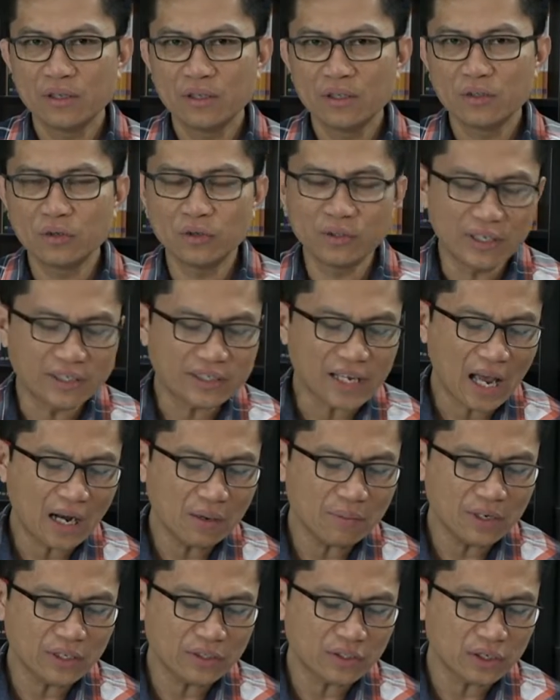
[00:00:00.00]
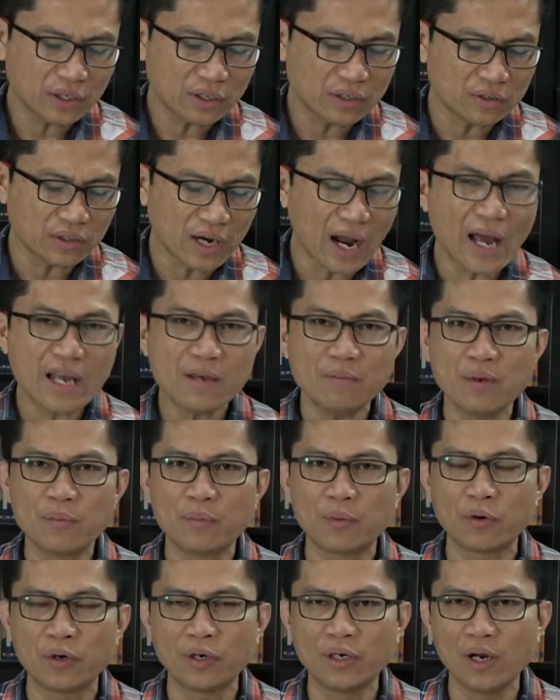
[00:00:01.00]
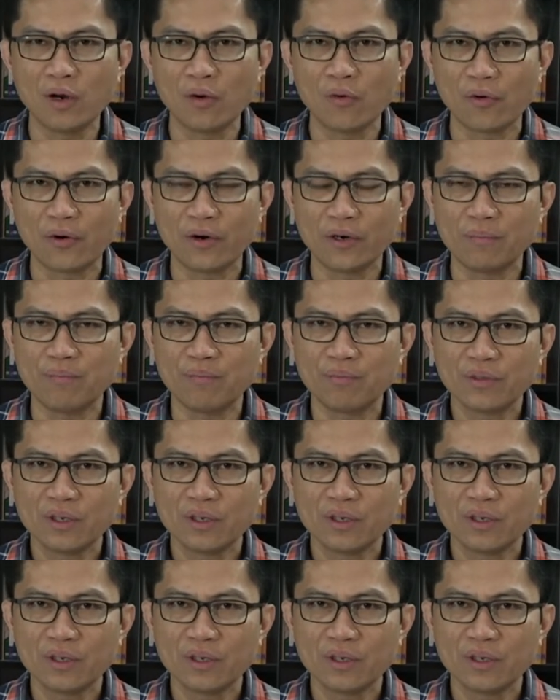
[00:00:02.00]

So the psalmist cried before the Lord.